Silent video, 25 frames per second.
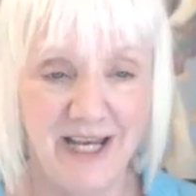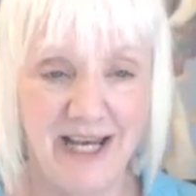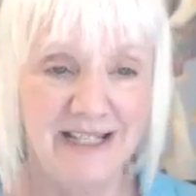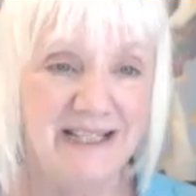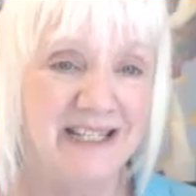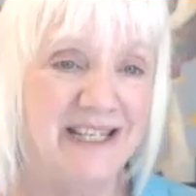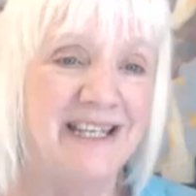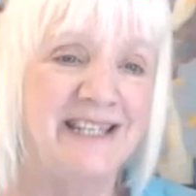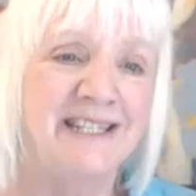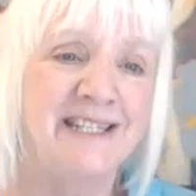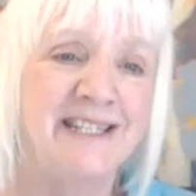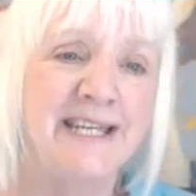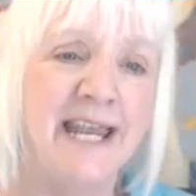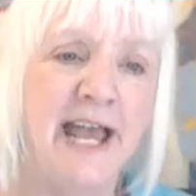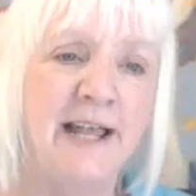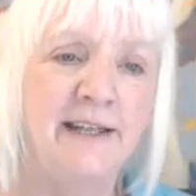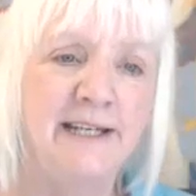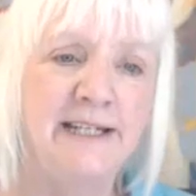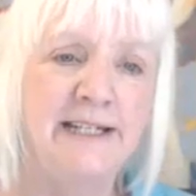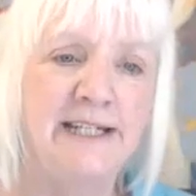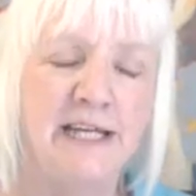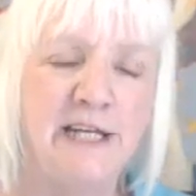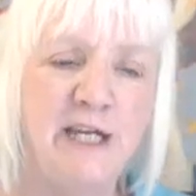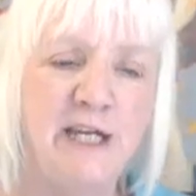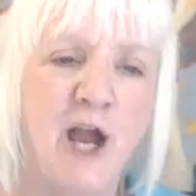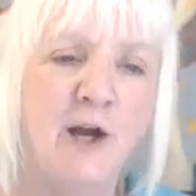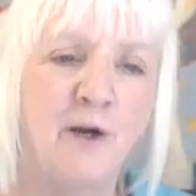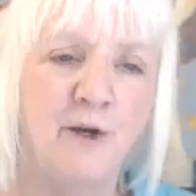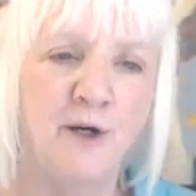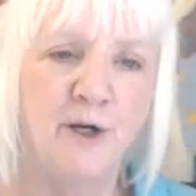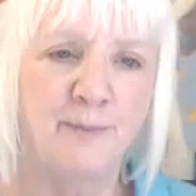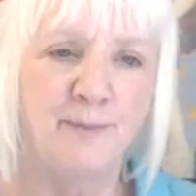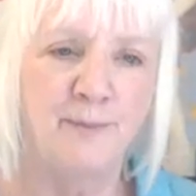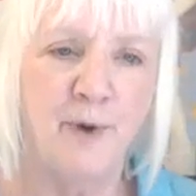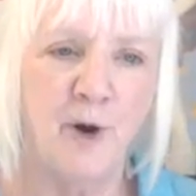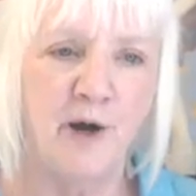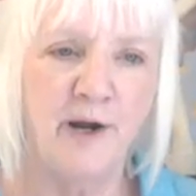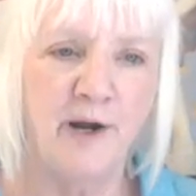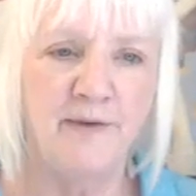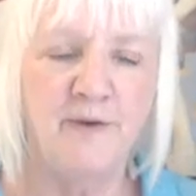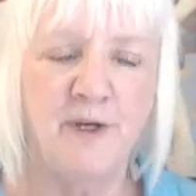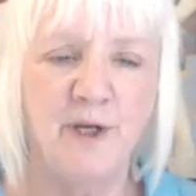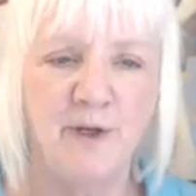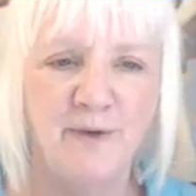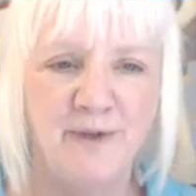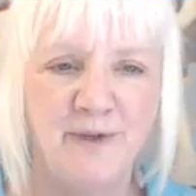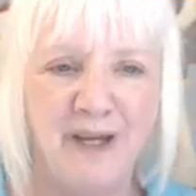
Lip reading: It's telling the younger part of you.